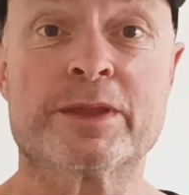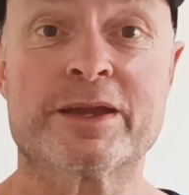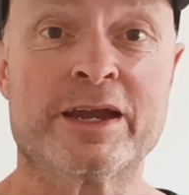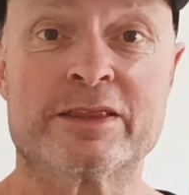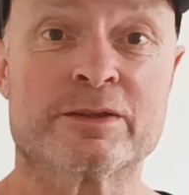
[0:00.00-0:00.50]

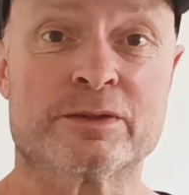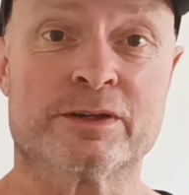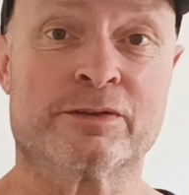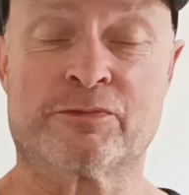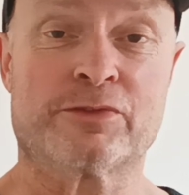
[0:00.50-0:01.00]
And
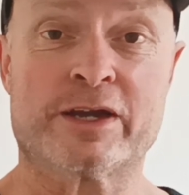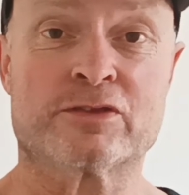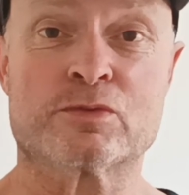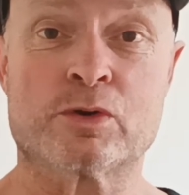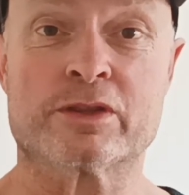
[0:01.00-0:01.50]
if
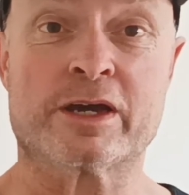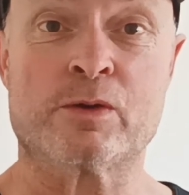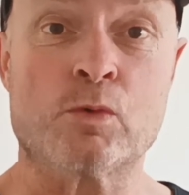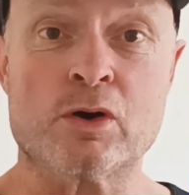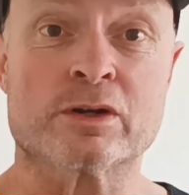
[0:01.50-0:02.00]
that's what they
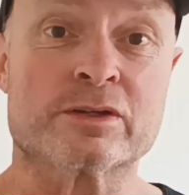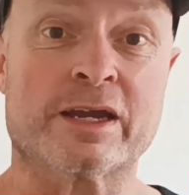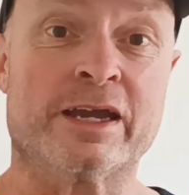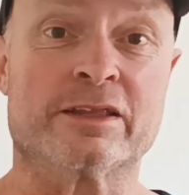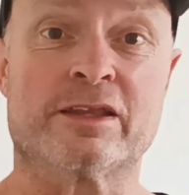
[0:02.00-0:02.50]
want,
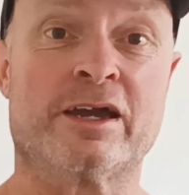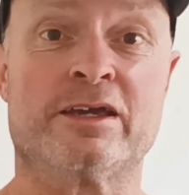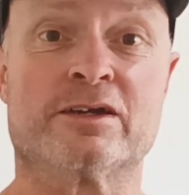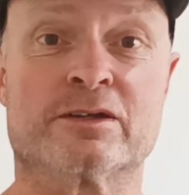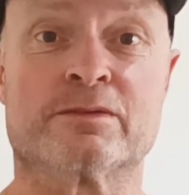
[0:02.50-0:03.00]
and
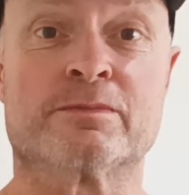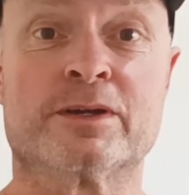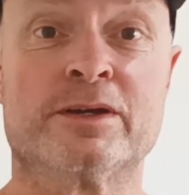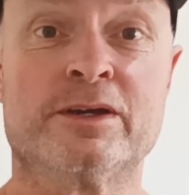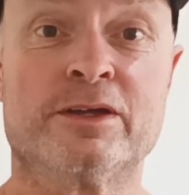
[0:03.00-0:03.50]

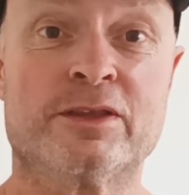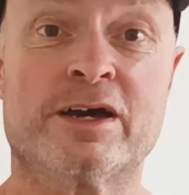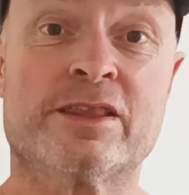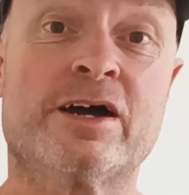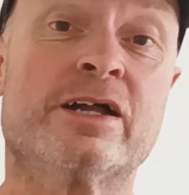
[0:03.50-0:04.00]

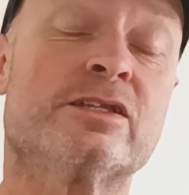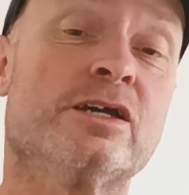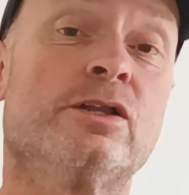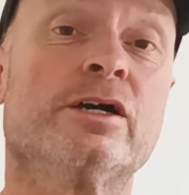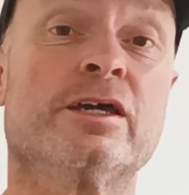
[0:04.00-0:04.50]
they're
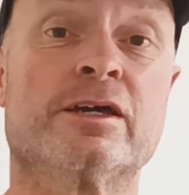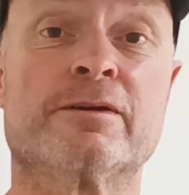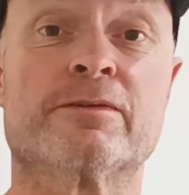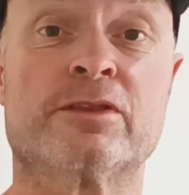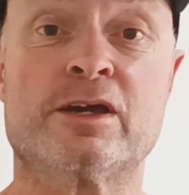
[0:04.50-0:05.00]

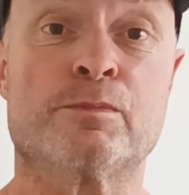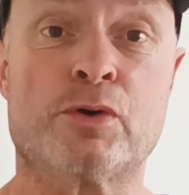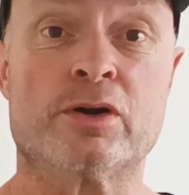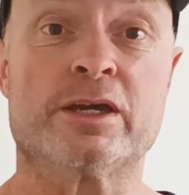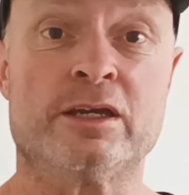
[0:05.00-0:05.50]
telling their
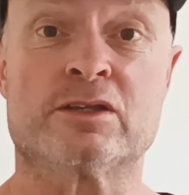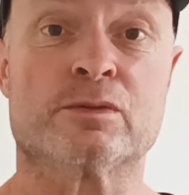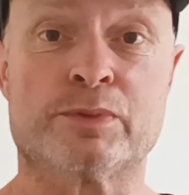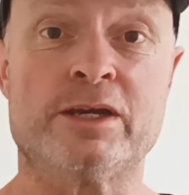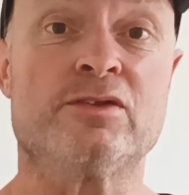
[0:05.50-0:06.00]
body to
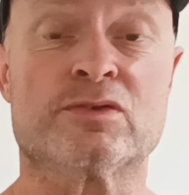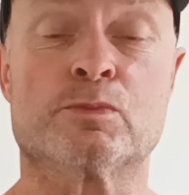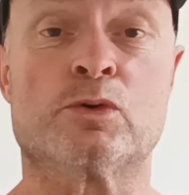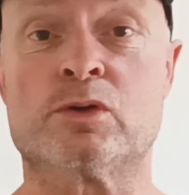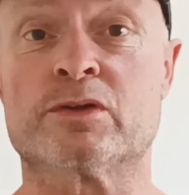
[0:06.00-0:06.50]
be
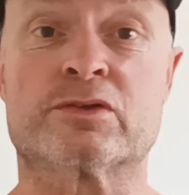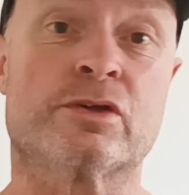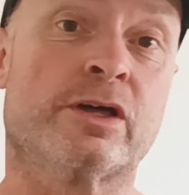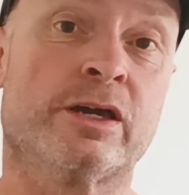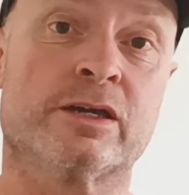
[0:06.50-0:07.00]
small
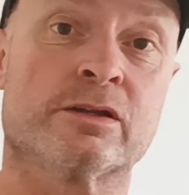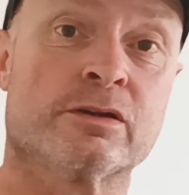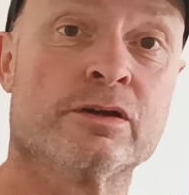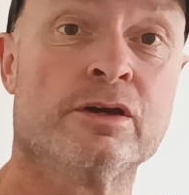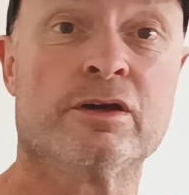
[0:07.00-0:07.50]
so they
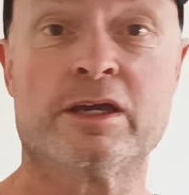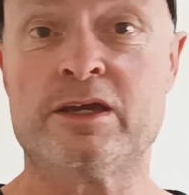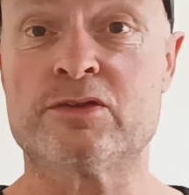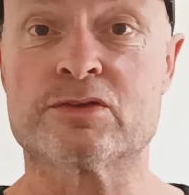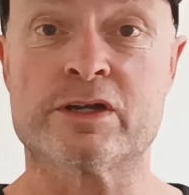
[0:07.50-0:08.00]
can
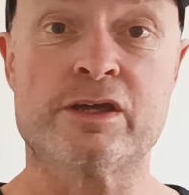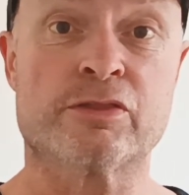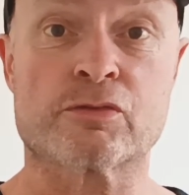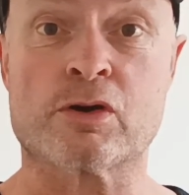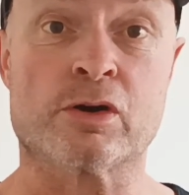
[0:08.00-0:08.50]
easily
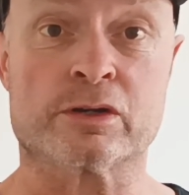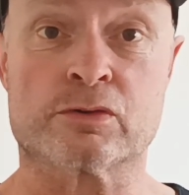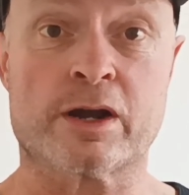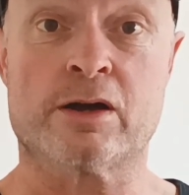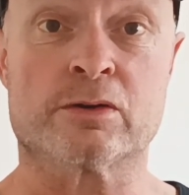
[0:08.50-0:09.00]
throw it
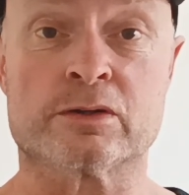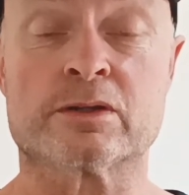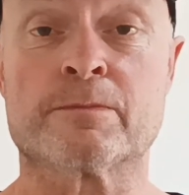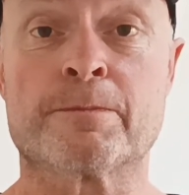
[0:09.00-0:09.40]
around.